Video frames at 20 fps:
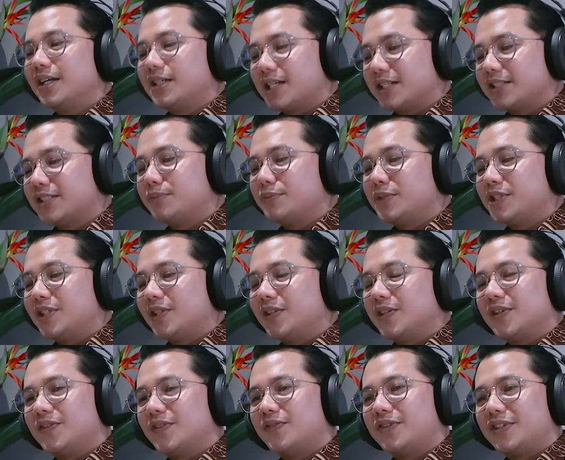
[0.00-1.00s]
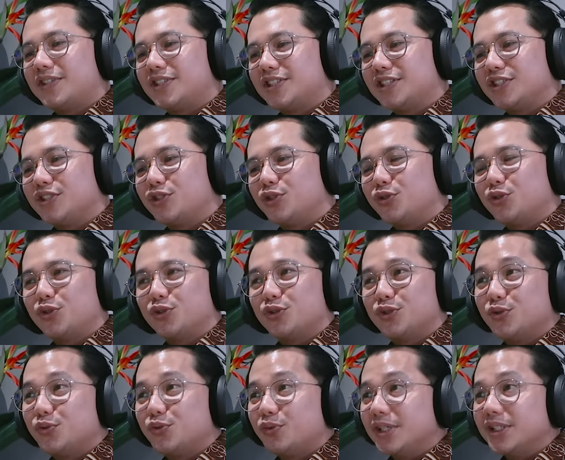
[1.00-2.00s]
customer versus you go
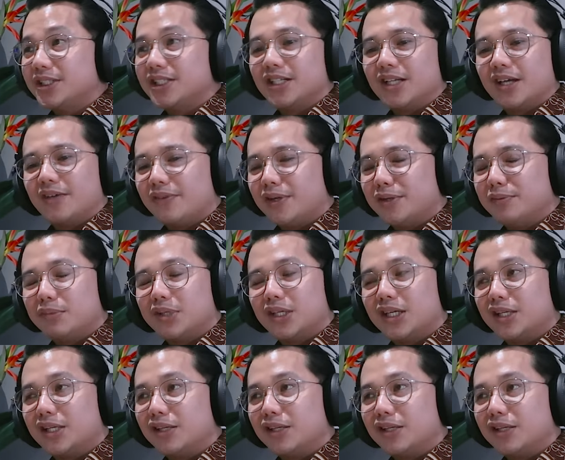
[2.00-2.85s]
to retail F&B,